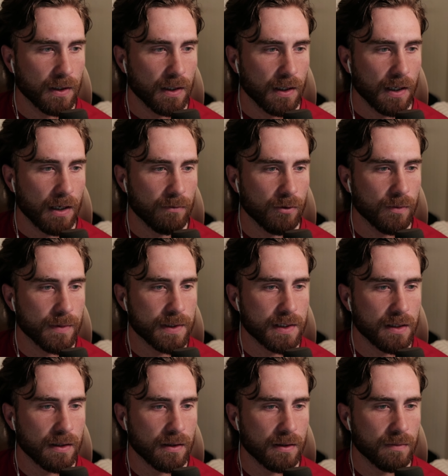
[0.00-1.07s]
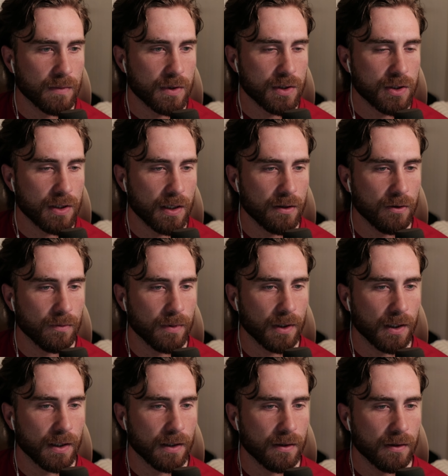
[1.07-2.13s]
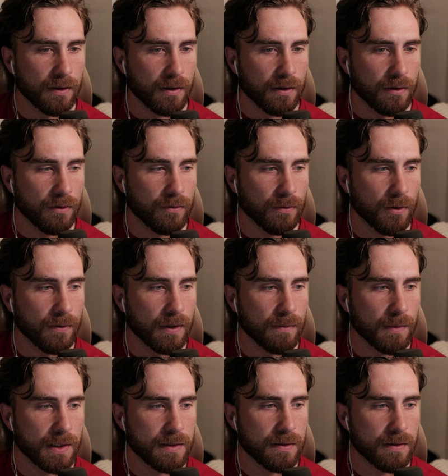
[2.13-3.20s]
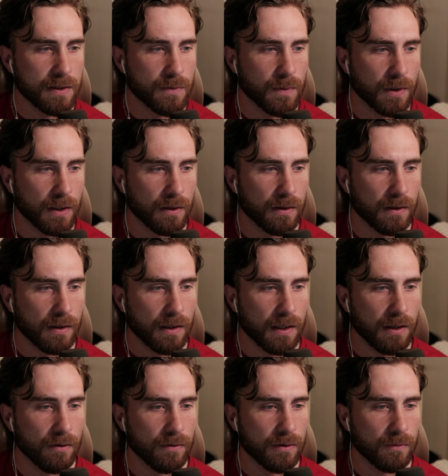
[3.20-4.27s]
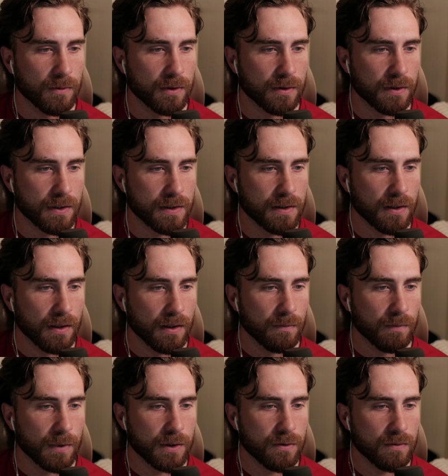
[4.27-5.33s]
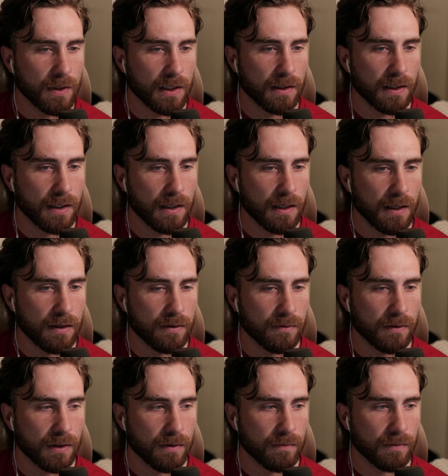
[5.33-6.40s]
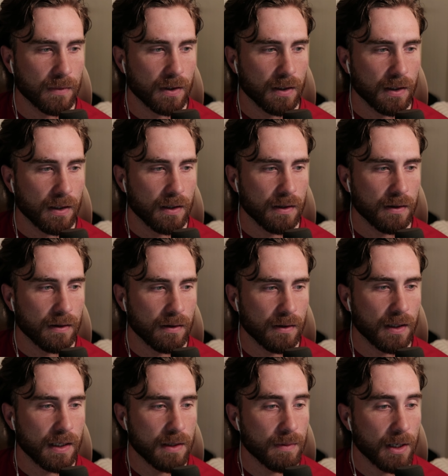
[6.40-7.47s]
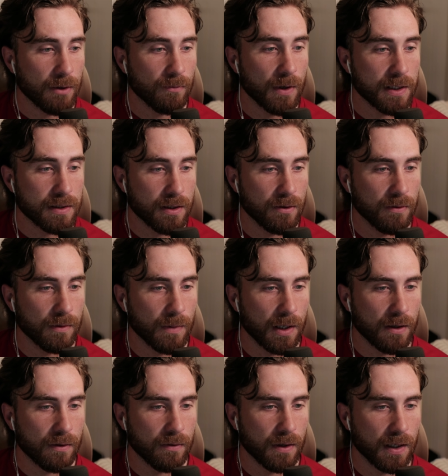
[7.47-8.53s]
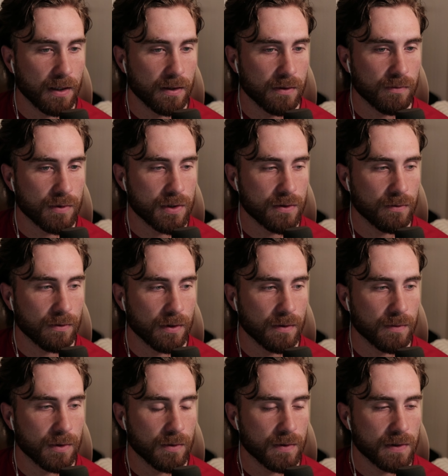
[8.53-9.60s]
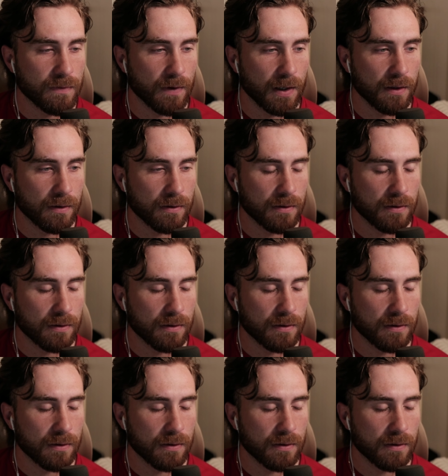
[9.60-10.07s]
And Reuben said to them, "Shed no blood, throw him into this pit here in the wilderness, but do not lay a hand on him, that he might rescue him out of their hand to restore them to his father."